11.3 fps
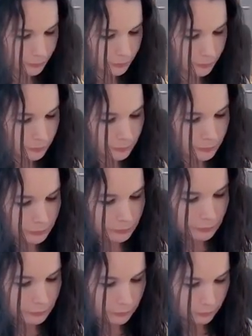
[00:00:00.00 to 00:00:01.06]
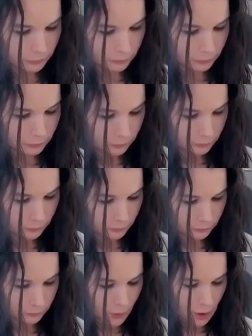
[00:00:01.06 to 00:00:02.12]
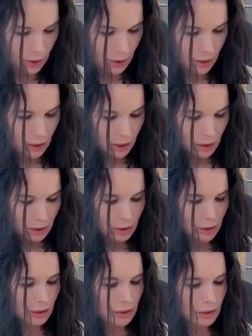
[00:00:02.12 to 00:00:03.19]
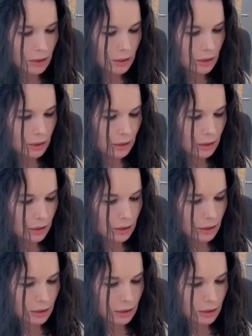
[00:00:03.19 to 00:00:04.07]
This person isn't speaking.